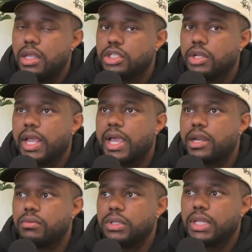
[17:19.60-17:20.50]
So that
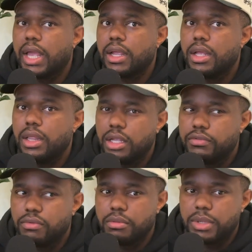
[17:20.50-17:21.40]
kind of really like
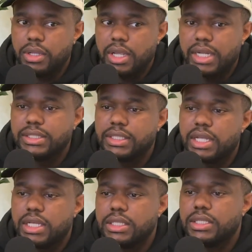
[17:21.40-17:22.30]
clicked for me, and I took
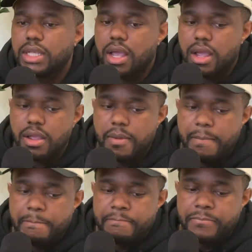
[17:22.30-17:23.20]
that as a sign.
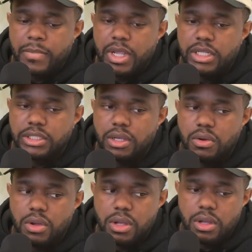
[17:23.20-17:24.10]
And
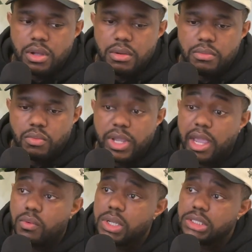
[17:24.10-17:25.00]
so we
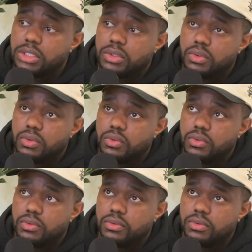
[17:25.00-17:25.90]
had went
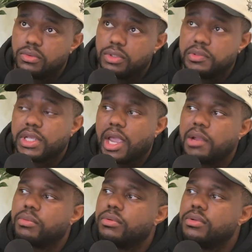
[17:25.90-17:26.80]
to, it was in
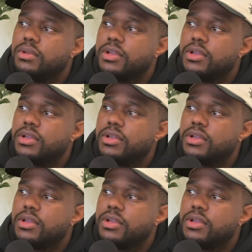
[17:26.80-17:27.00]
April.